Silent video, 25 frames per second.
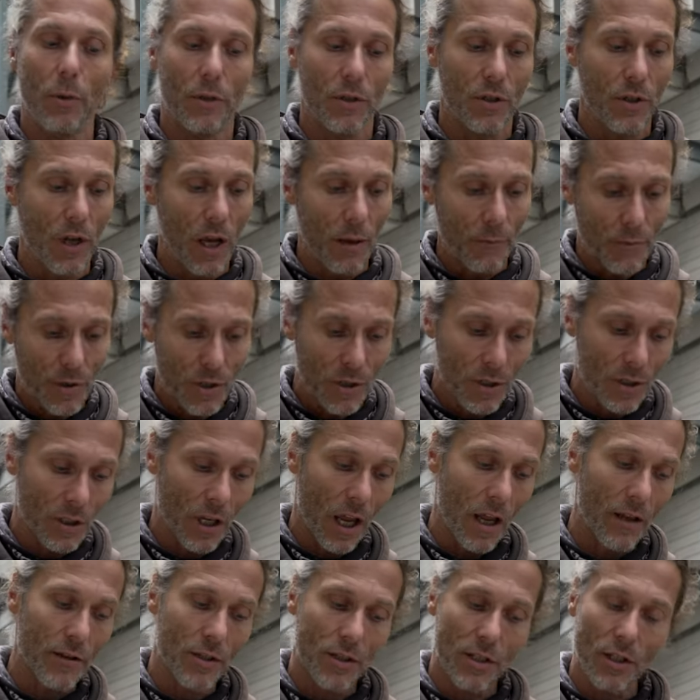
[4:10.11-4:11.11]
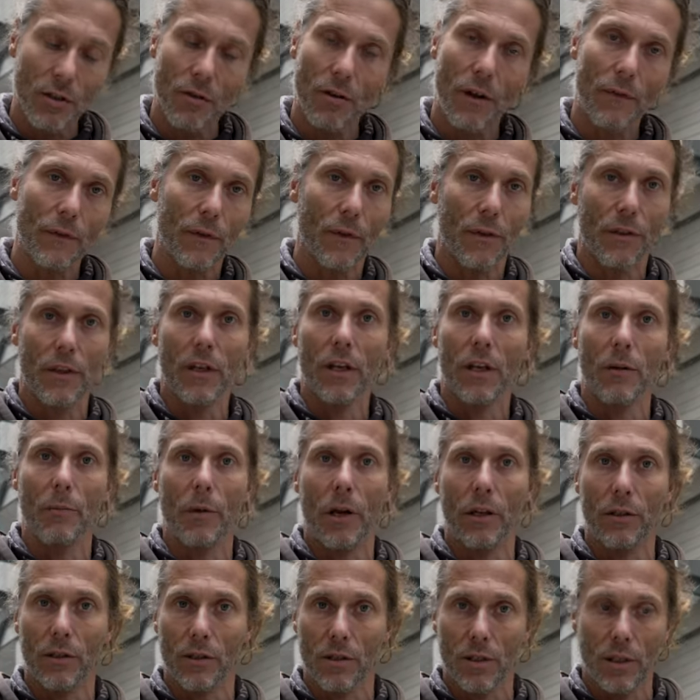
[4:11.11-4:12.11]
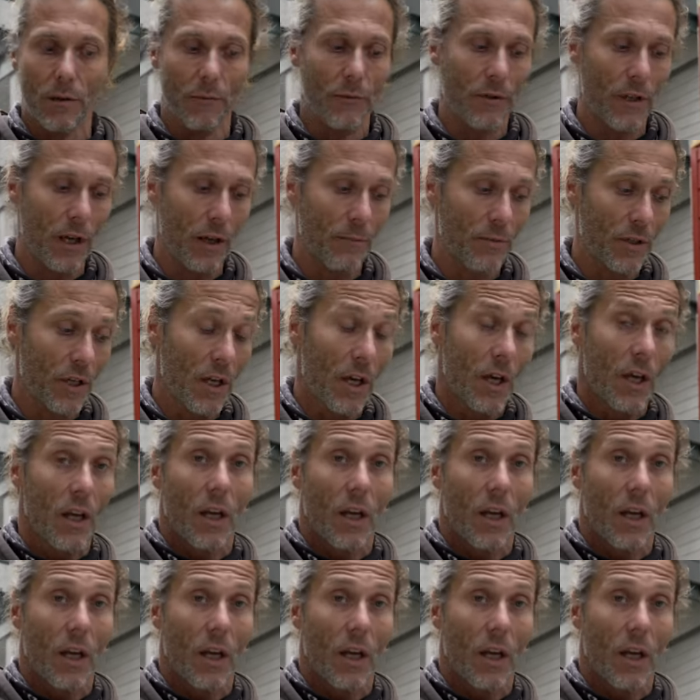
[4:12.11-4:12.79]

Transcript: And so I still have to think about it sometimes.